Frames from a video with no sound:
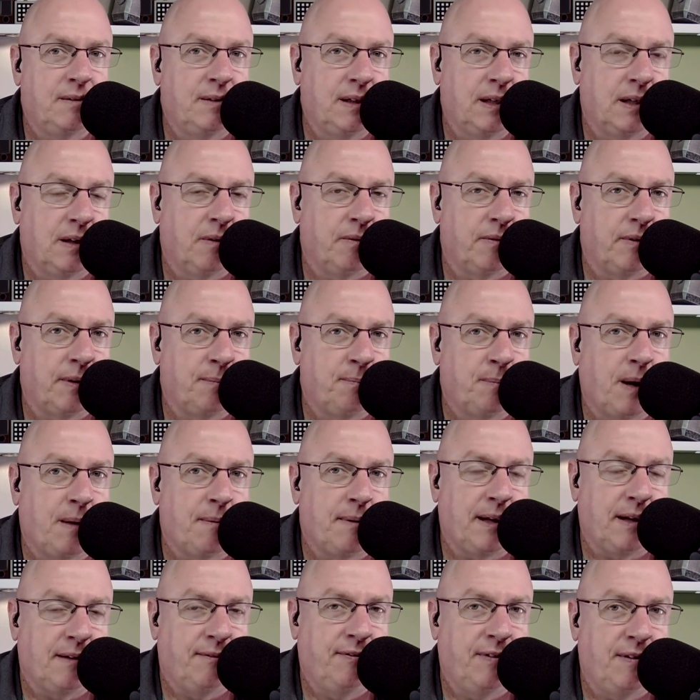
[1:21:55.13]
you know they
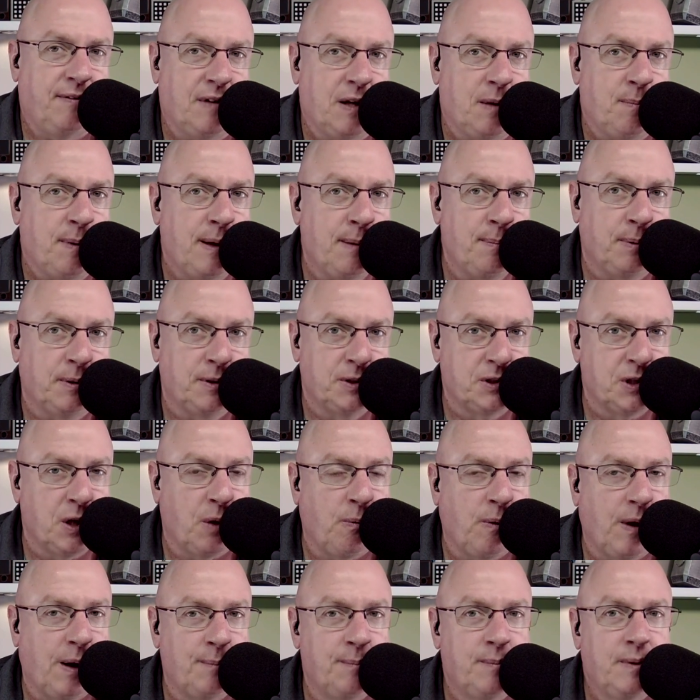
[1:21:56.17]
probably had fifty people show
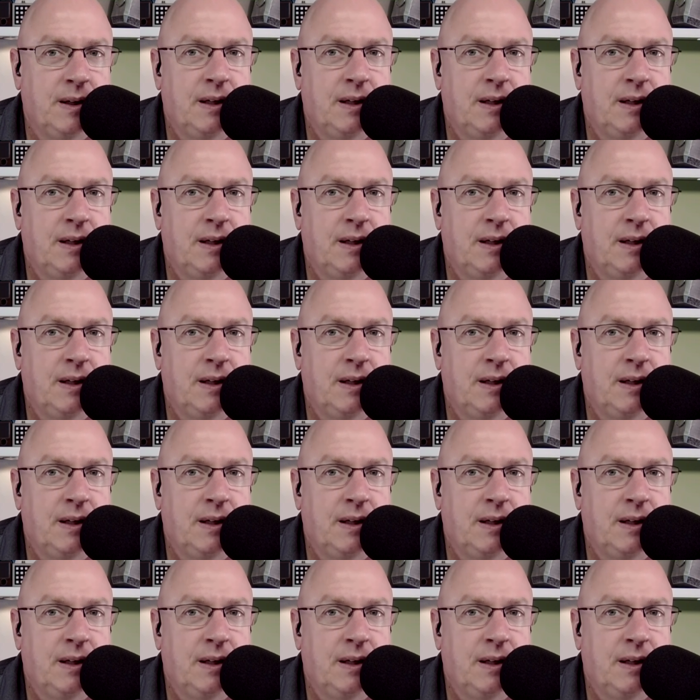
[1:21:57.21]
up.